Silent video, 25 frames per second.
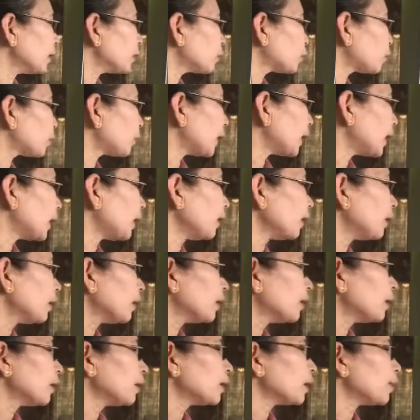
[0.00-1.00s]
3.
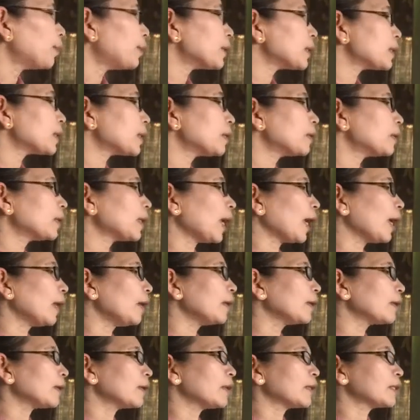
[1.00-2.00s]
Represent the
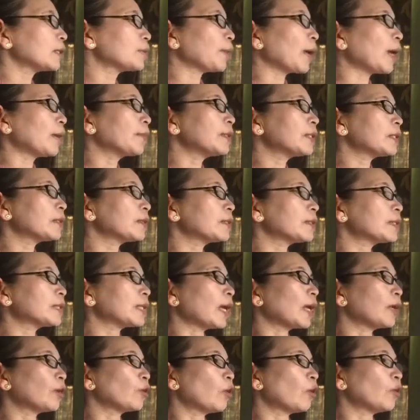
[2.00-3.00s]
elegant experimental
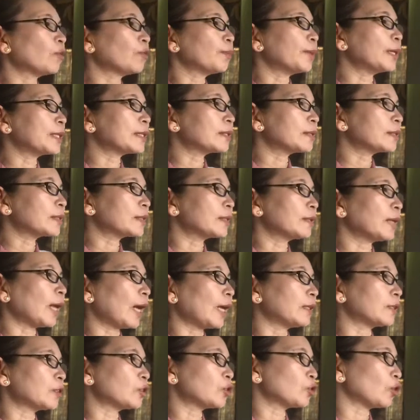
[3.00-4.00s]
design of Meselson
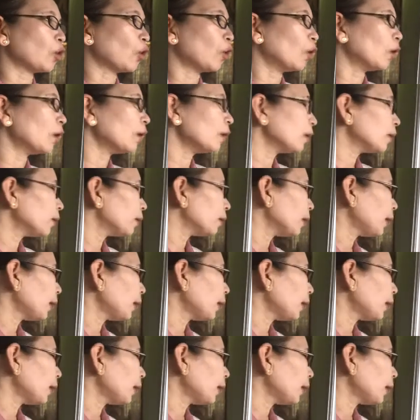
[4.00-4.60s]
and Stahl.